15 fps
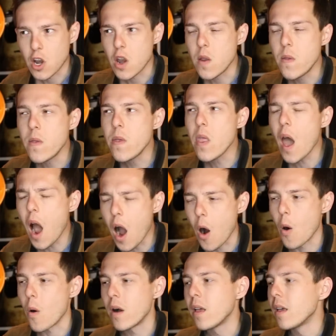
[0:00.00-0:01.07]

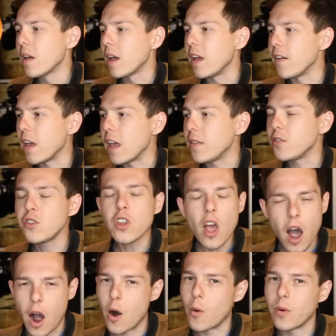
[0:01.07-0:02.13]
No, it, eh, it, eh,
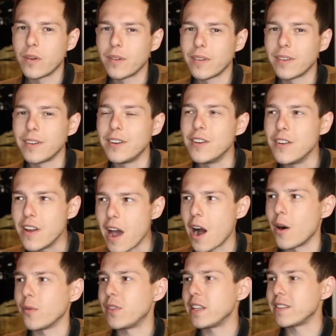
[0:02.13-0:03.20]
no.
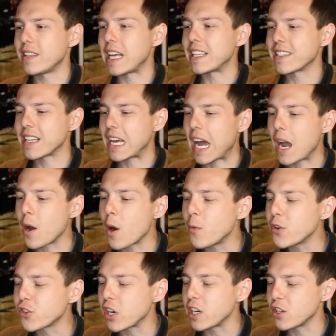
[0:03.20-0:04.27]
No, that, that's like, I, I
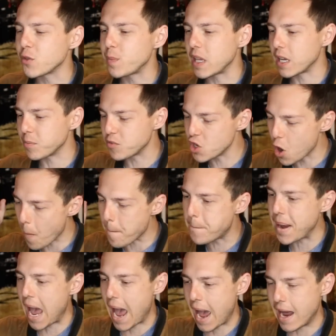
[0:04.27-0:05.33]
wish I could just be like, no,
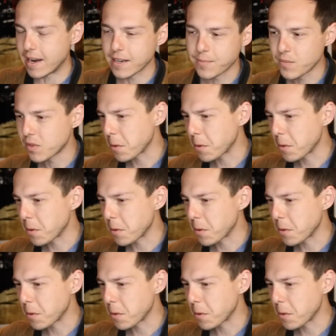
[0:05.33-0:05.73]
bad,